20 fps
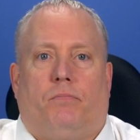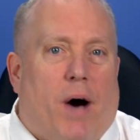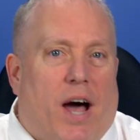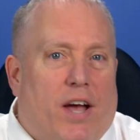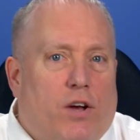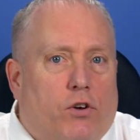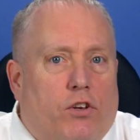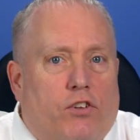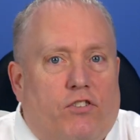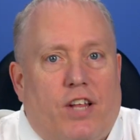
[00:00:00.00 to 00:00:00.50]

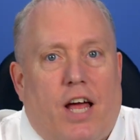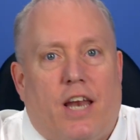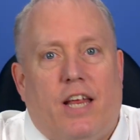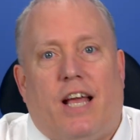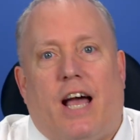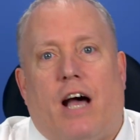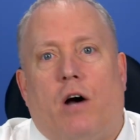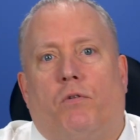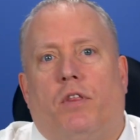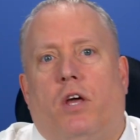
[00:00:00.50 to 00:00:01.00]
By
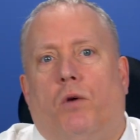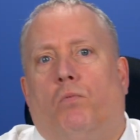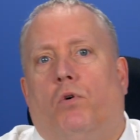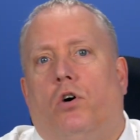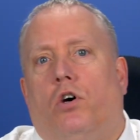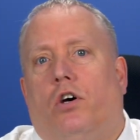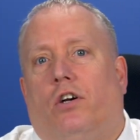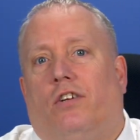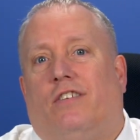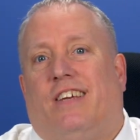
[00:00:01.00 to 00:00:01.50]
understanding how they
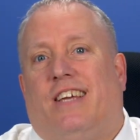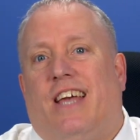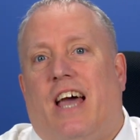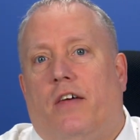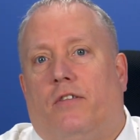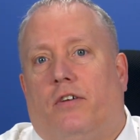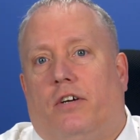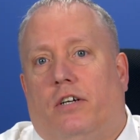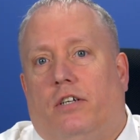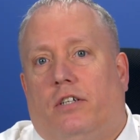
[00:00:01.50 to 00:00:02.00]
work
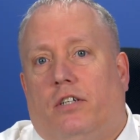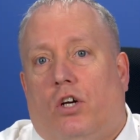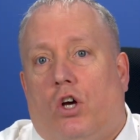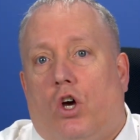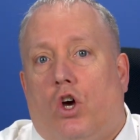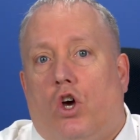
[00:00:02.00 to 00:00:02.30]
together,